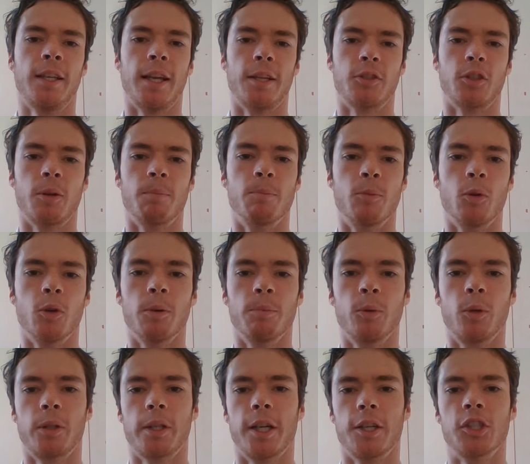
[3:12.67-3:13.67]
and so more and
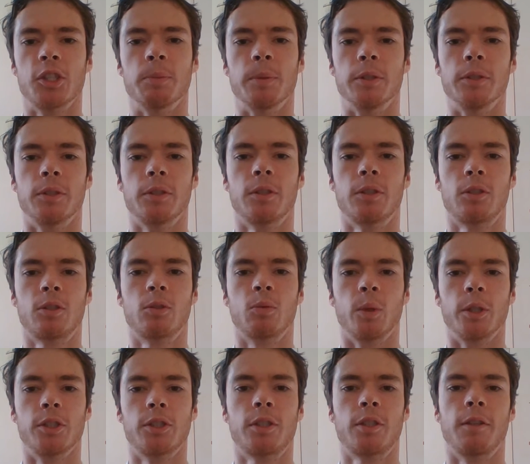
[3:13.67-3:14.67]
more customers
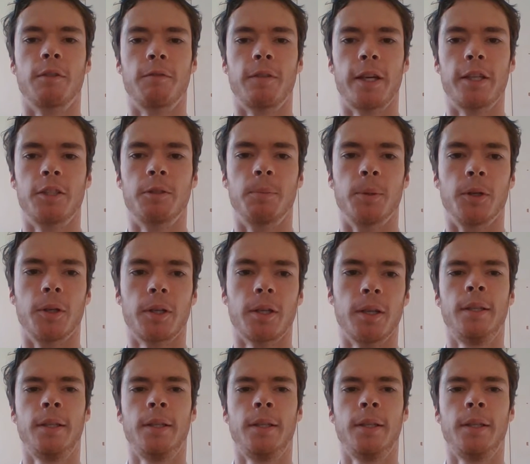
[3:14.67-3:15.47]
switched to Facebook.